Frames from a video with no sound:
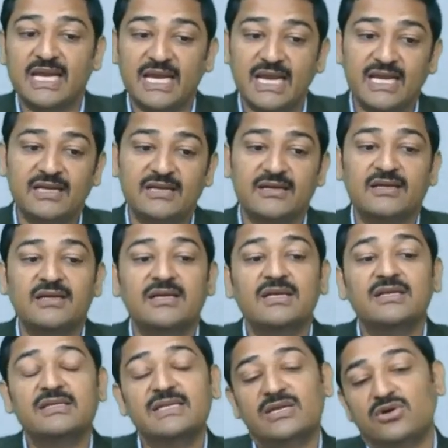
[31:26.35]
and
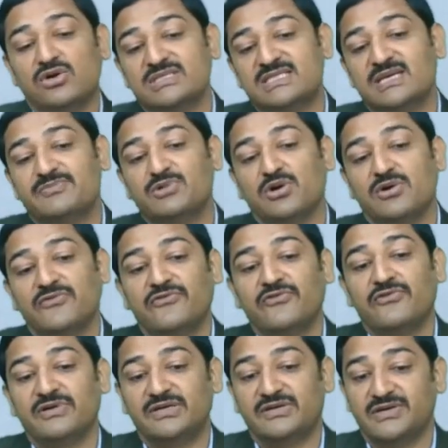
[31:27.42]
the concept of
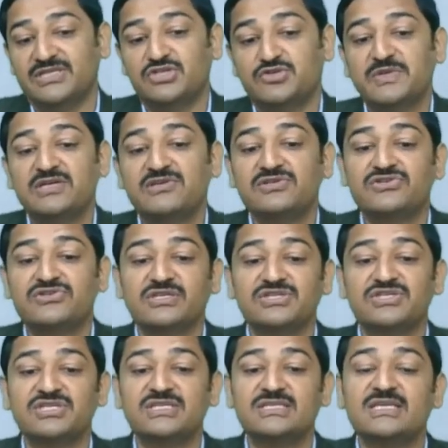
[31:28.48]
retrenchment
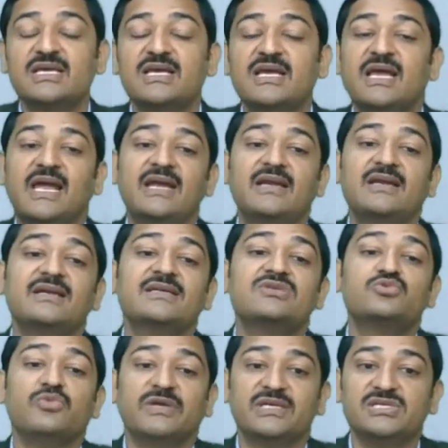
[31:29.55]
strategies and
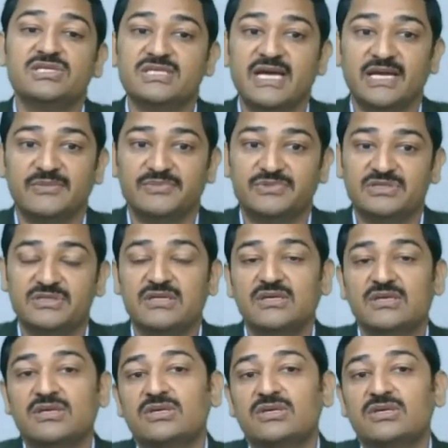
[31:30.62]
its various types.